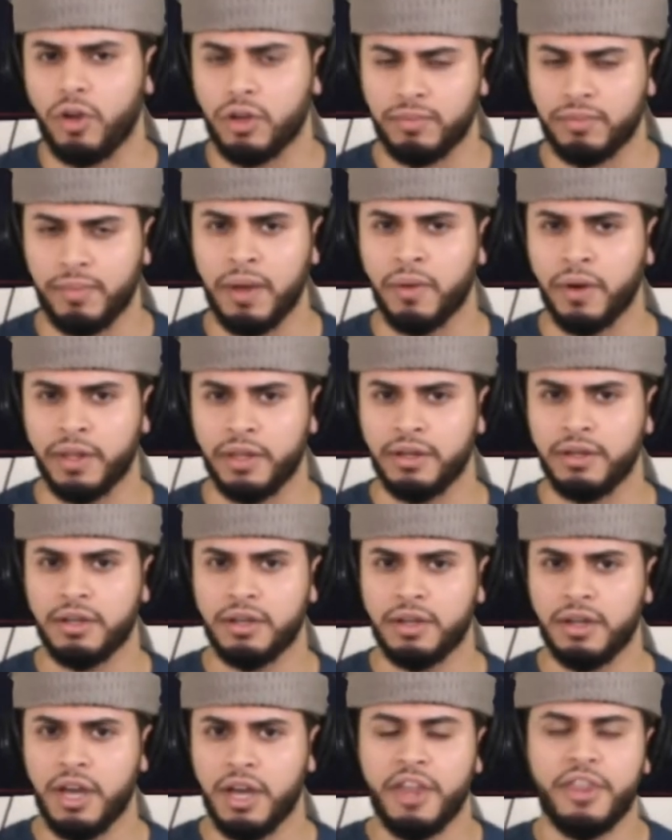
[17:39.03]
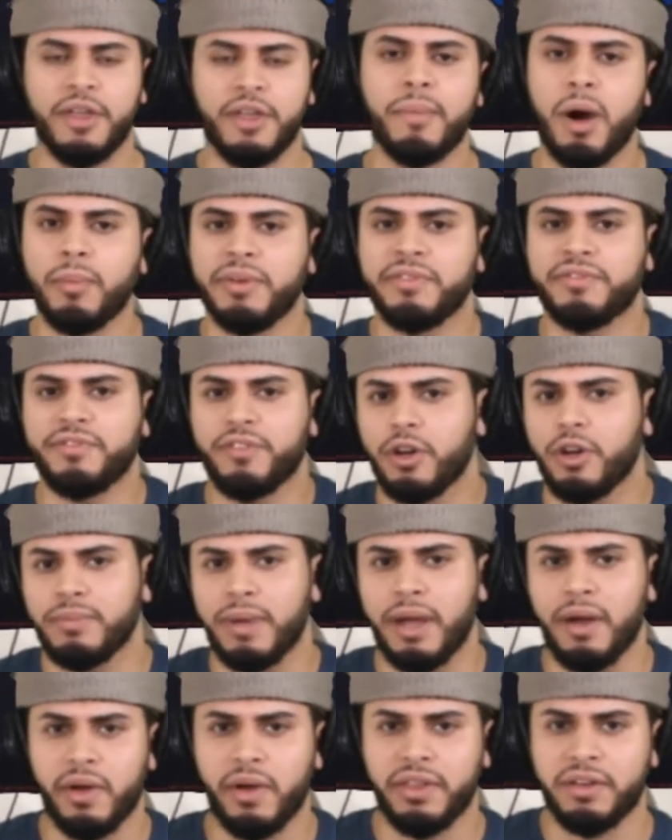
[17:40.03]
Floyd Mayweather. The moment Floyd
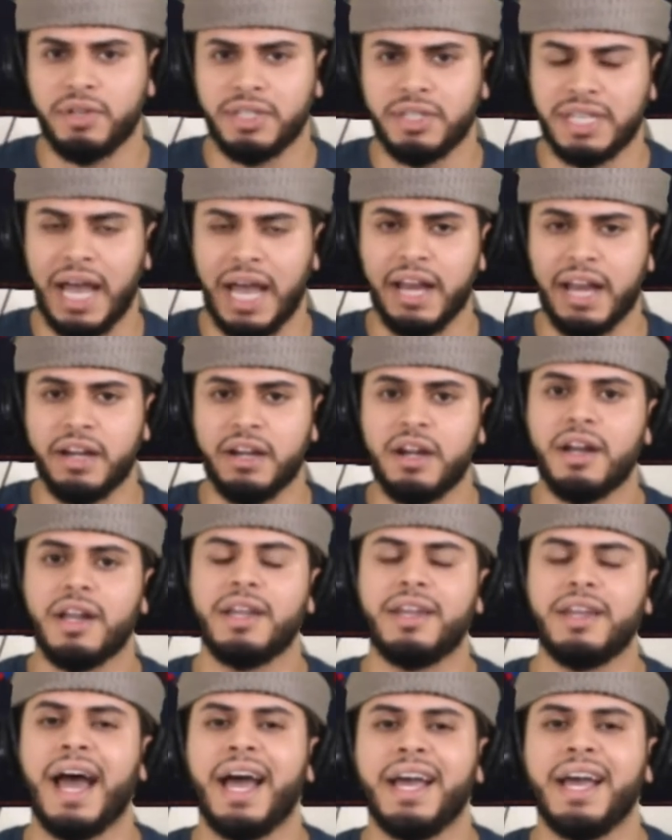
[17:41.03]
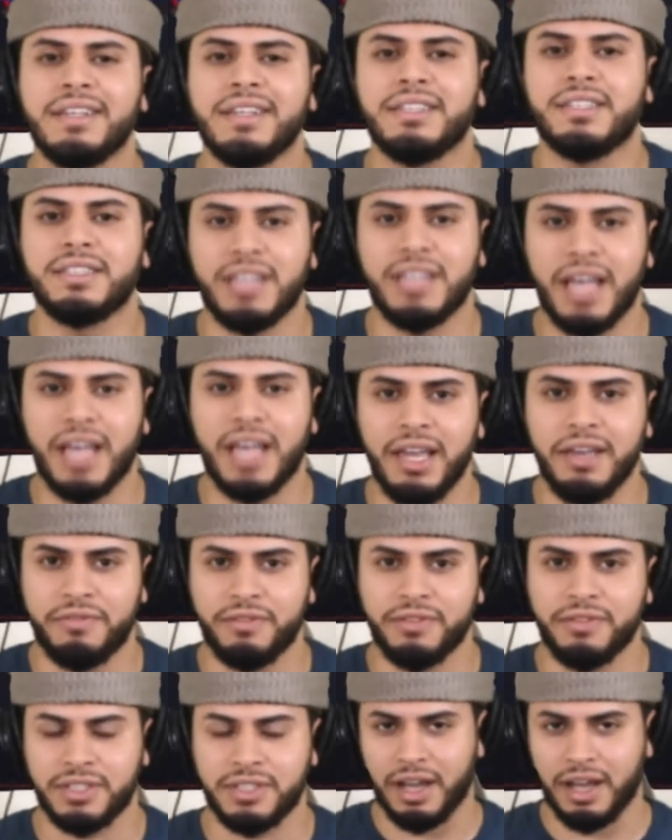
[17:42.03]
Mayweather retired, now it's
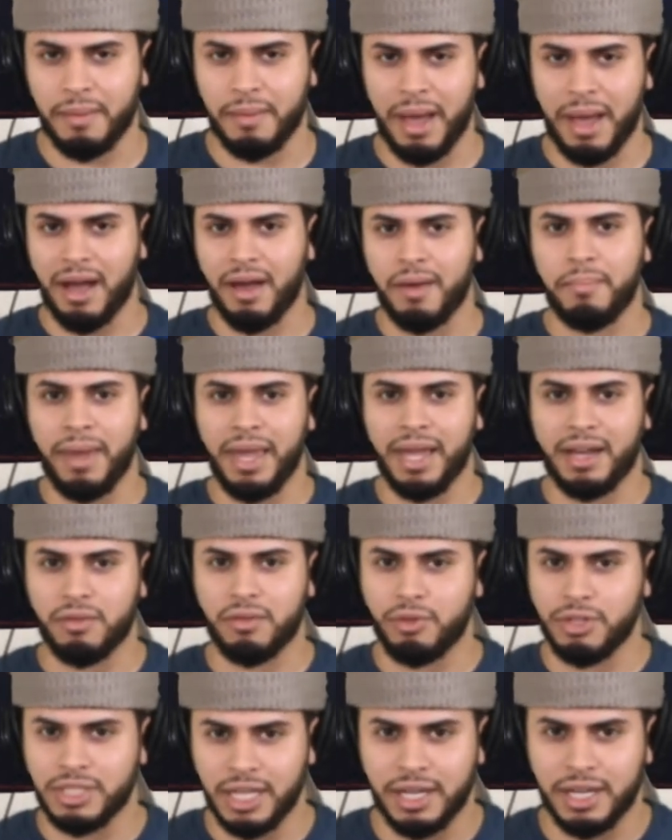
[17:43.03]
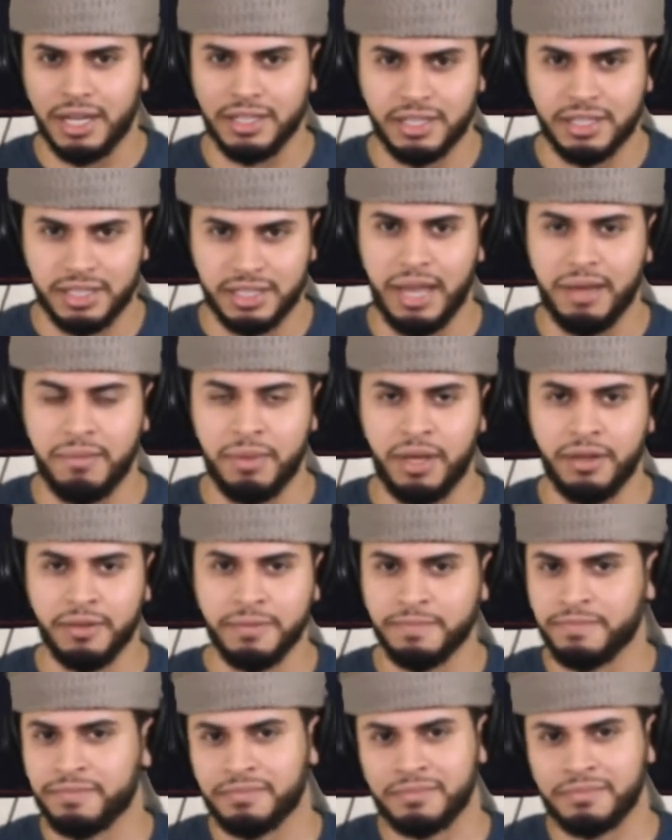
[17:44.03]
safe to come out and make a ridiculous statement
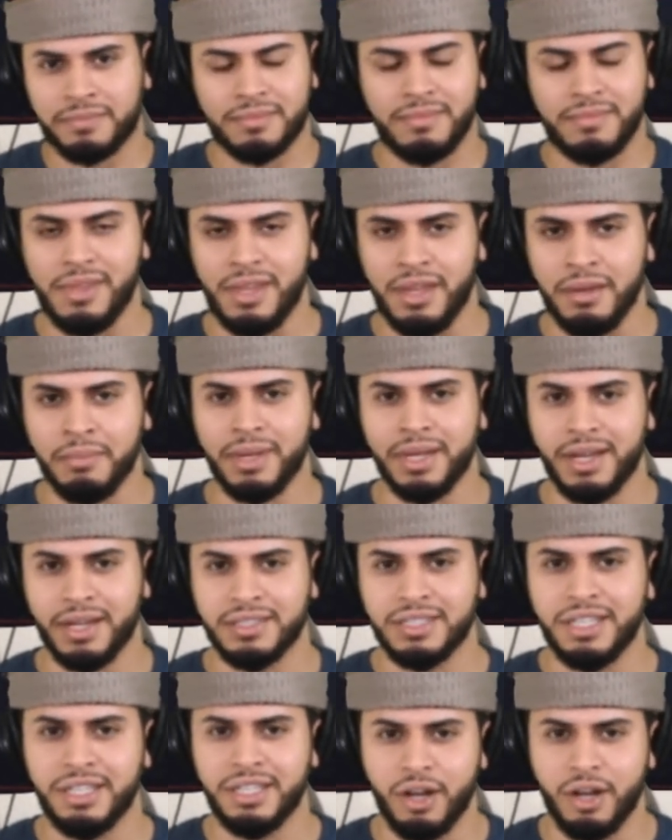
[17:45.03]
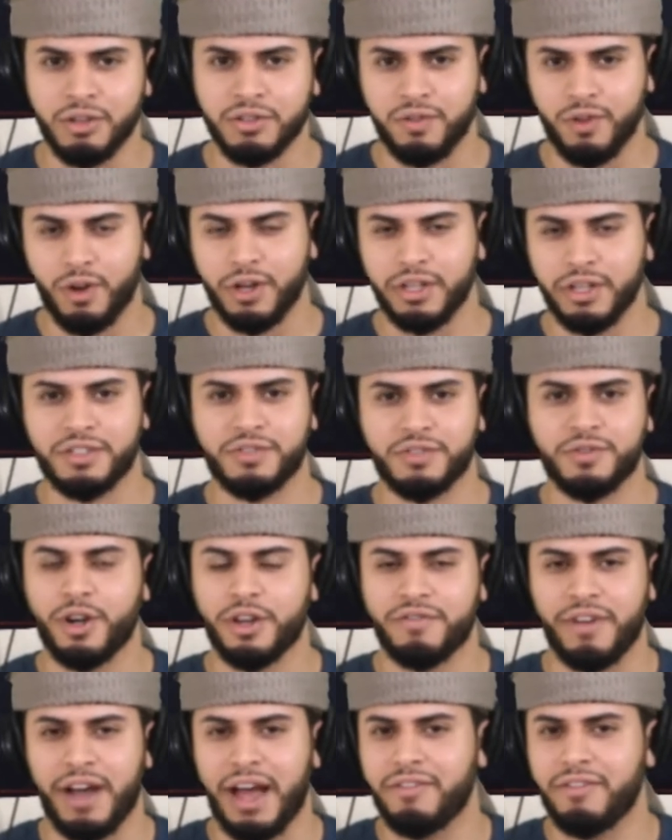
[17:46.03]
because he knows Floyd is
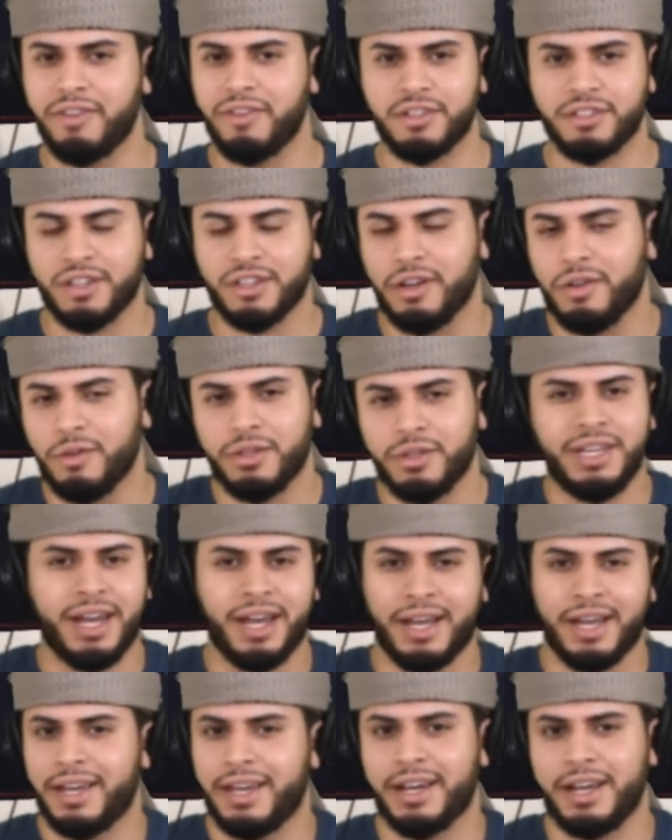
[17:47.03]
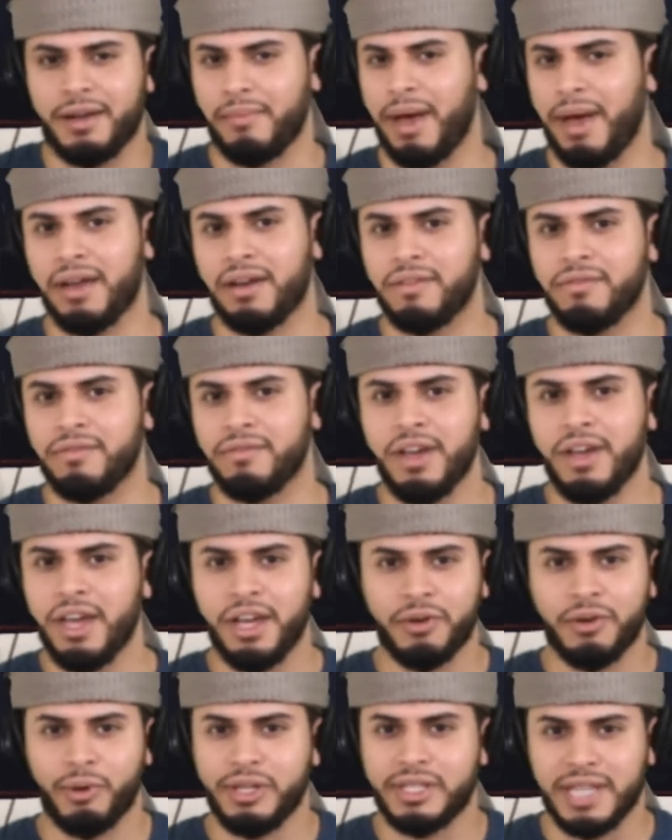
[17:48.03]
45 years old. He's not going to come out of
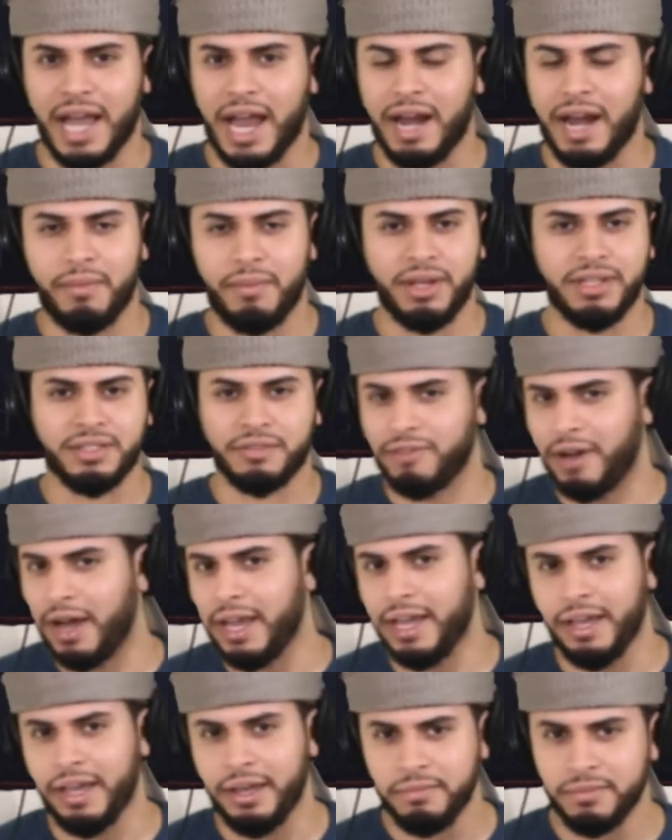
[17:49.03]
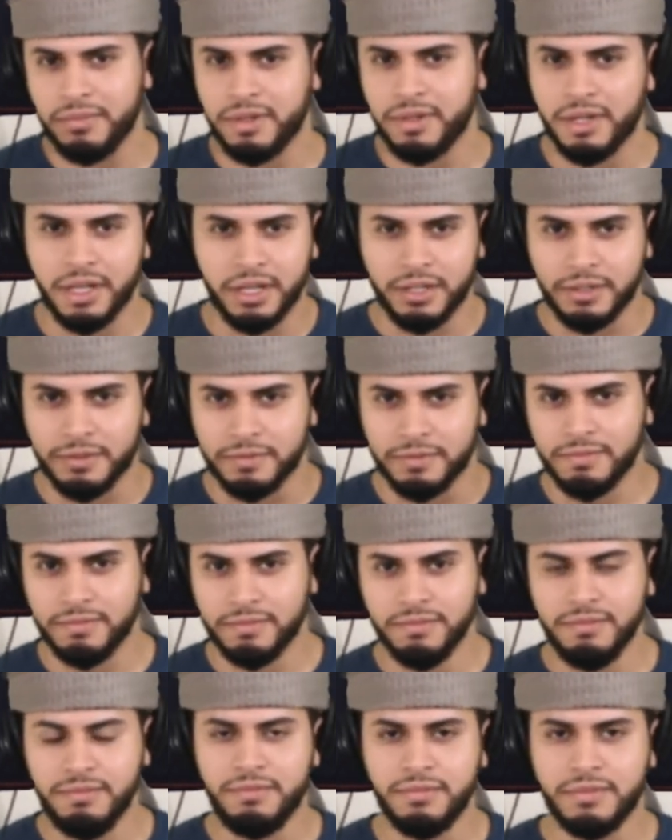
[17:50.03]
retirement to fight him.
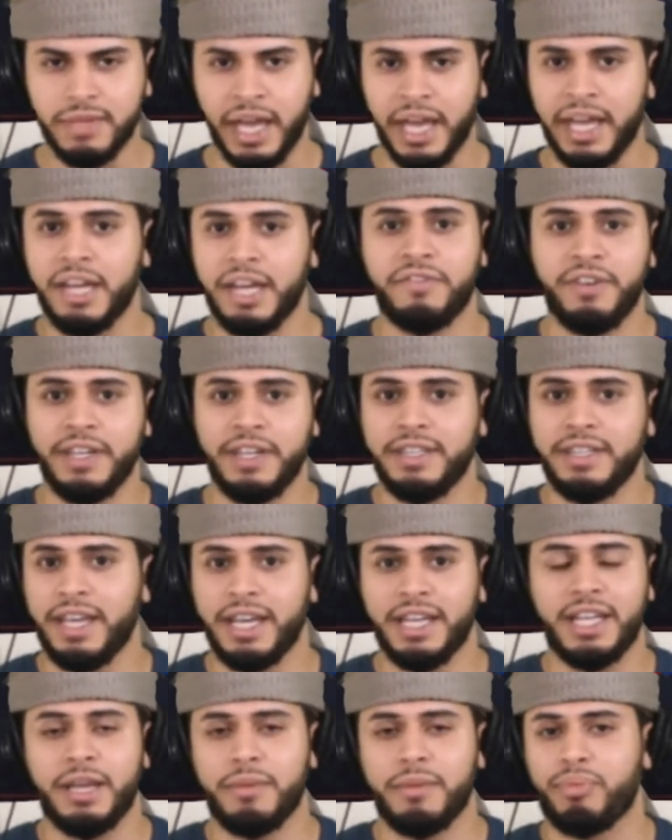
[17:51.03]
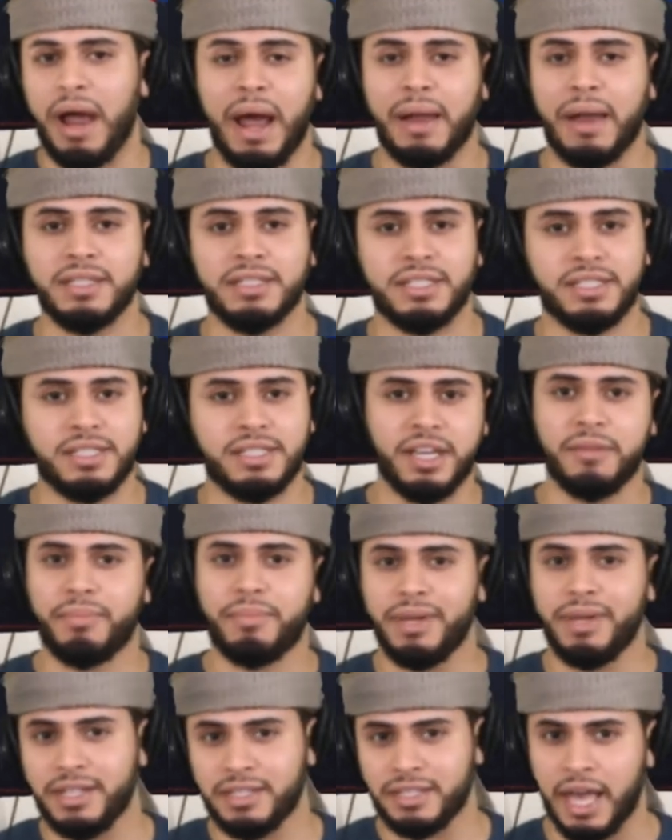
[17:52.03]
And if he did, he probably still
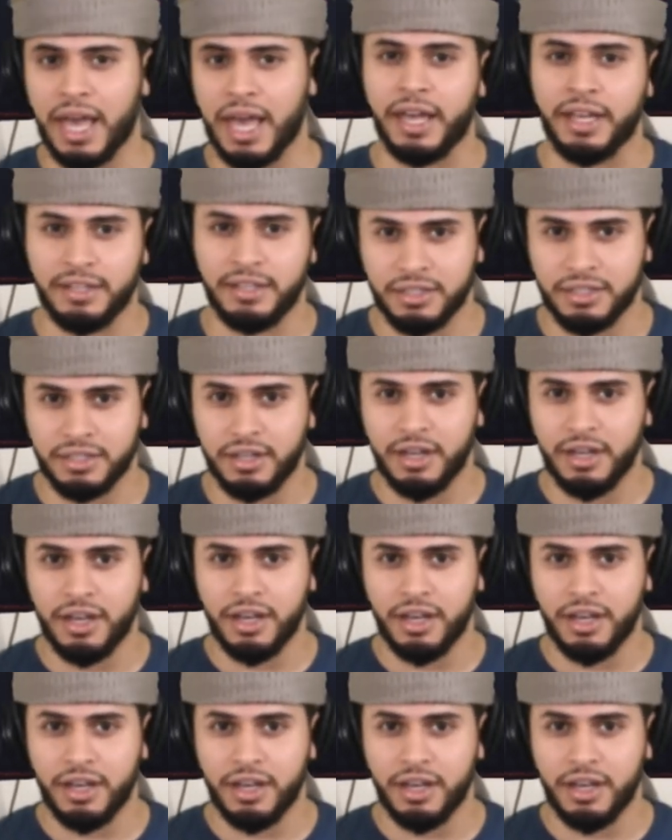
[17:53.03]
beat his ass.